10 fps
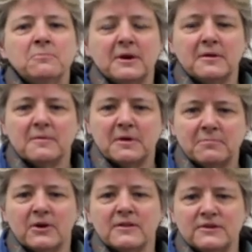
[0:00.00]
but
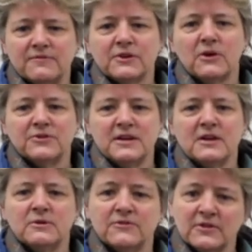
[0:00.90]
part of the difficulty
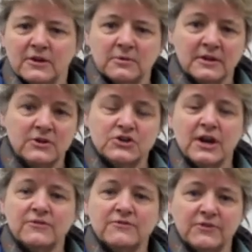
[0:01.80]
here is literally
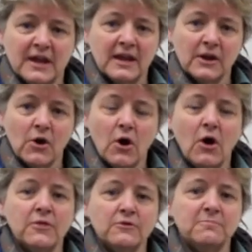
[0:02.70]
just forgetting
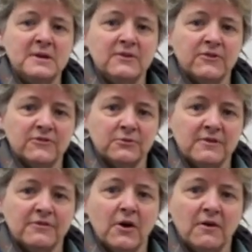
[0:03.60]
all those pieces that are
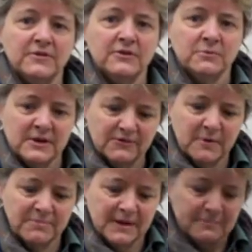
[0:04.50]
involved in doing
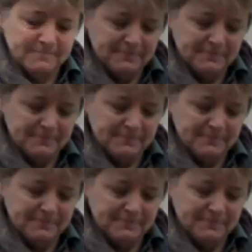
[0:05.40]
something.